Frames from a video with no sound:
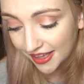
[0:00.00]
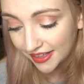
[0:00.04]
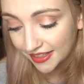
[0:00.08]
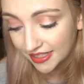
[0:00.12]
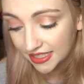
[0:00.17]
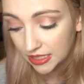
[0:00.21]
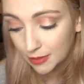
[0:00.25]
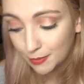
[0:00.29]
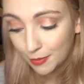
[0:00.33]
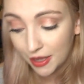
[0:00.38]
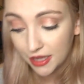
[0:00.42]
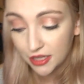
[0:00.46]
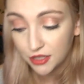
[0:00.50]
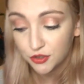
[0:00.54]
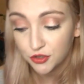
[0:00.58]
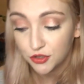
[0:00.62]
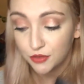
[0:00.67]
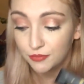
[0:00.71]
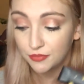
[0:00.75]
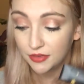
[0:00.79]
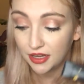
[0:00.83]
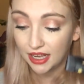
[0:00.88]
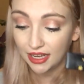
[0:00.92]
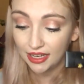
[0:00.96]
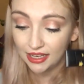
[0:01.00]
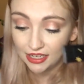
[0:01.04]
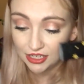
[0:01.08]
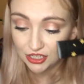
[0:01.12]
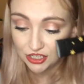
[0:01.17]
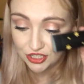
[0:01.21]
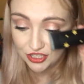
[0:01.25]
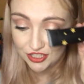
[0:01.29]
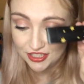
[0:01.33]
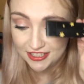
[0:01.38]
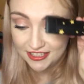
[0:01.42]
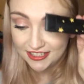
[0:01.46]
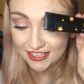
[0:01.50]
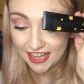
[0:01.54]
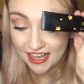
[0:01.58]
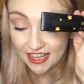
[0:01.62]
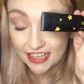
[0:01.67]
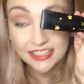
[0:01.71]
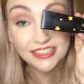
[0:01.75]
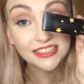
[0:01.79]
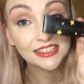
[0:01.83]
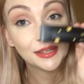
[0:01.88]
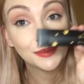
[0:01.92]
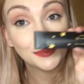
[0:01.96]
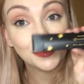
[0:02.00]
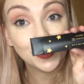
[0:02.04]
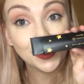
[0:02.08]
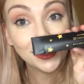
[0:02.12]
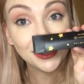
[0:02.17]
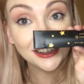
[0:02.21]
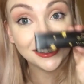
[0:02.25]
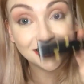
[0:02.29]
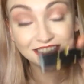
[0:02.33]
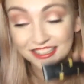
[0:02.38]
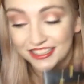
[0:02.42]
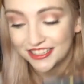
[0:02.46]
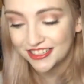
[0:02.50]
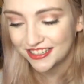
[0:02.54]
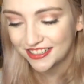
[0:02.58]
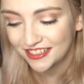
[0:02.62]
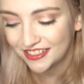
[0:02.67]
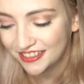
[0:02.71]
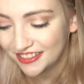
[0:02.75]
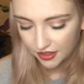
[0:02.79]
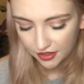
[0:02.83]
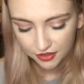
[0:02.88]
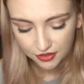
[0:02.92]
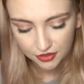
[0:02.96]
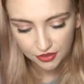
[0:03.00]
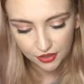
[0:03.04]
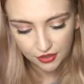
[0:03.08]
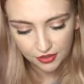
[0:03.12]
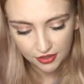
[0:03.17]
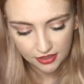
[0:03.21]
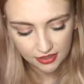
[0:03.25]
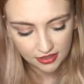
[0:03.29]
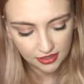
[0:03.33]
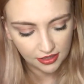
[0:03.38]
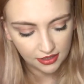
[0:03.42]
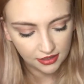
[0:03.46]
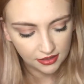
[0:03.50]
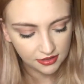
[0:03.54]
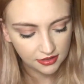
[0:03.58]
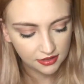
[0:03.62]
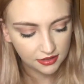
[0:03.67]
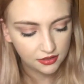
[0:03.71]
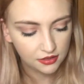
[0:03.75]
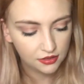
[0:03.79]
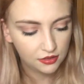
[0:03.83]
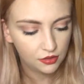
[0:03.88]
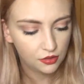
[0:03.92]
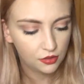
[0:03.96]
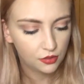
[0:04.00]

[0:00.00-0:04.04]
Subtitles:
Spectrum Collections, and it's a brush. So this is,